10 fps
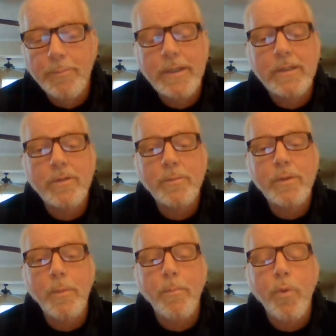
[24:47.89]
but it's
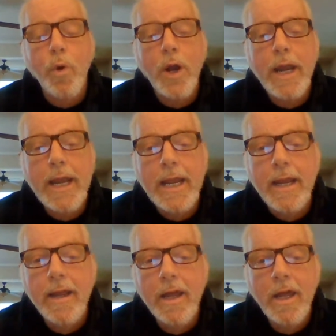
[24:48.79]
to
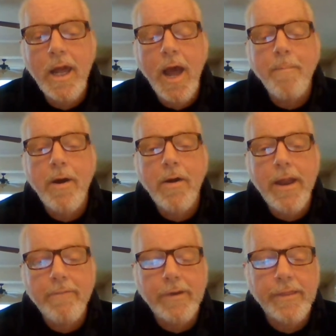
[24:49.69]
pray about
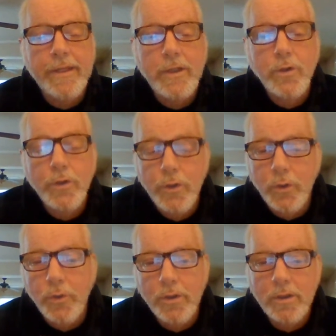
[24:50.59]
everything you do.